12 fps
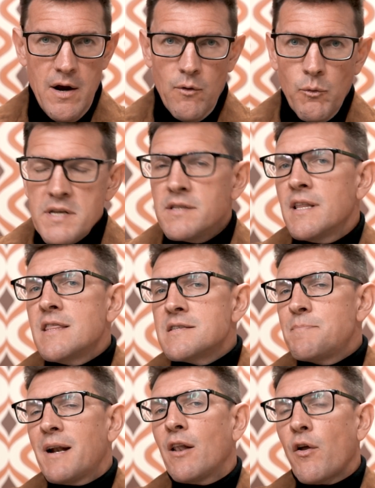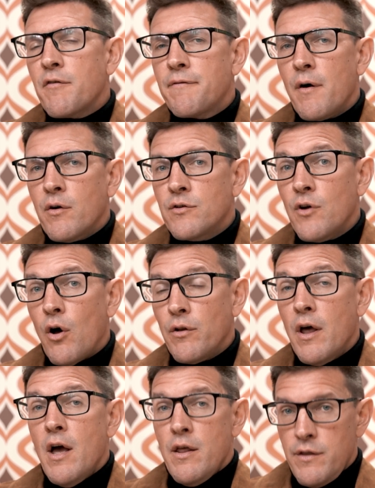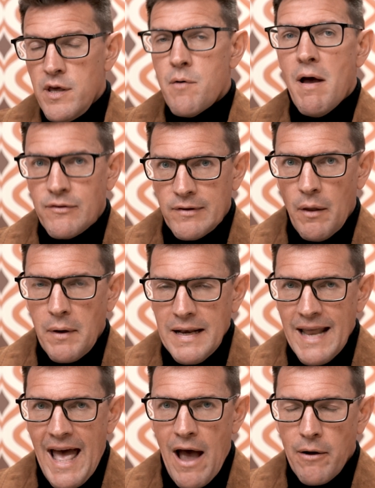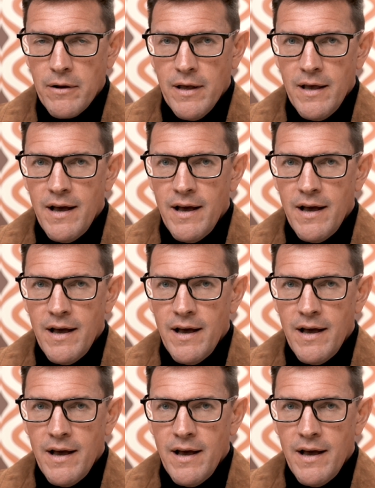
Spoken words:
recently there's been a lot of focus on the US slowing down,